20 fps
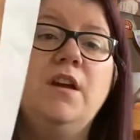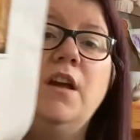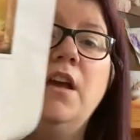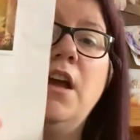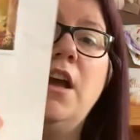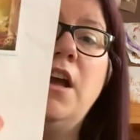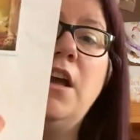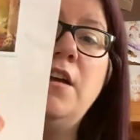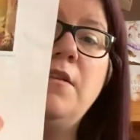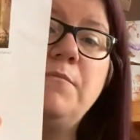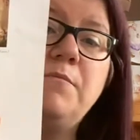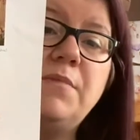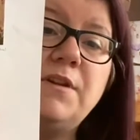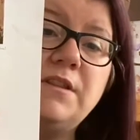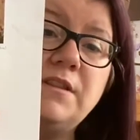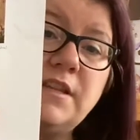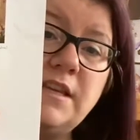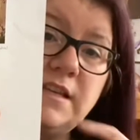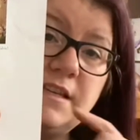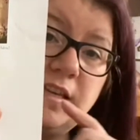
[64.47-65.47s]

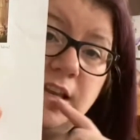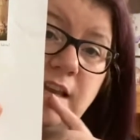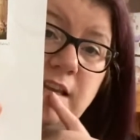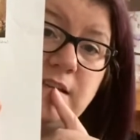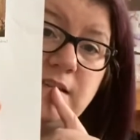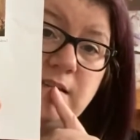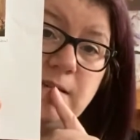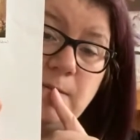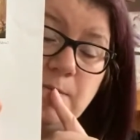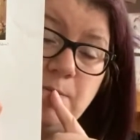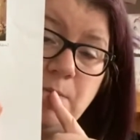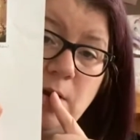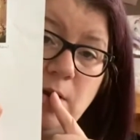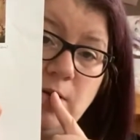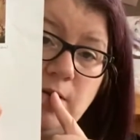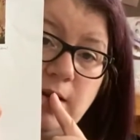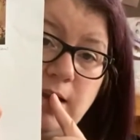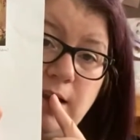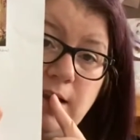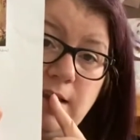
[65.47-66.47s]
But this is
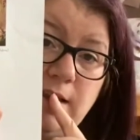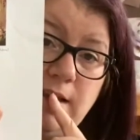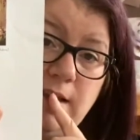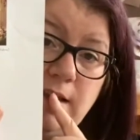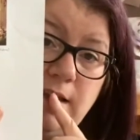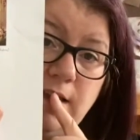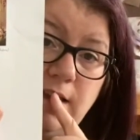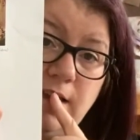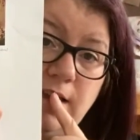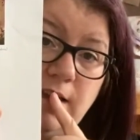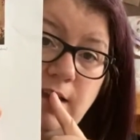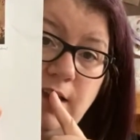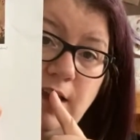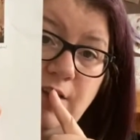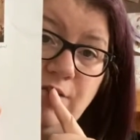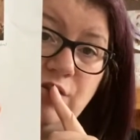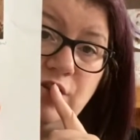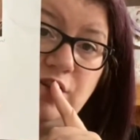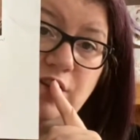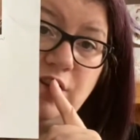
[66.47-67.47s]
my Heaven and